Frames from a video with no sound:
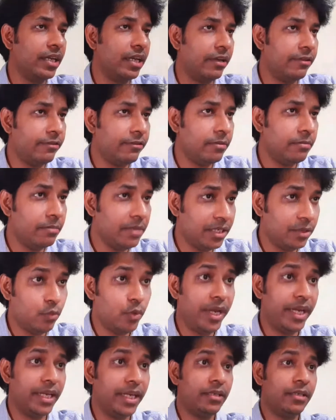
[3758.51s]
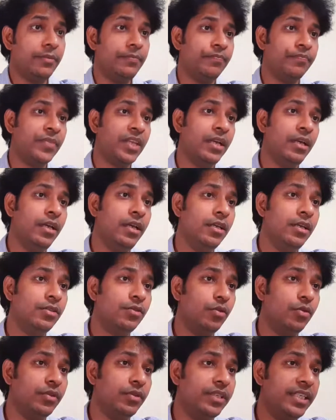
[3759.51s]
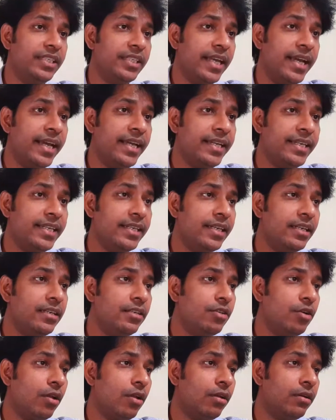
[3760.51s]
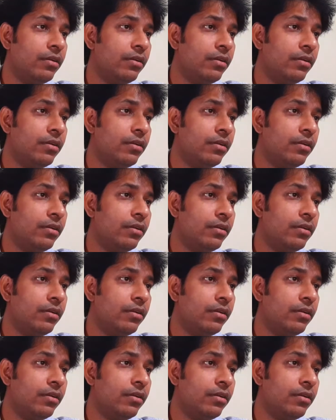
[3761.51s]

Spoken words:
But wait, so this $89 and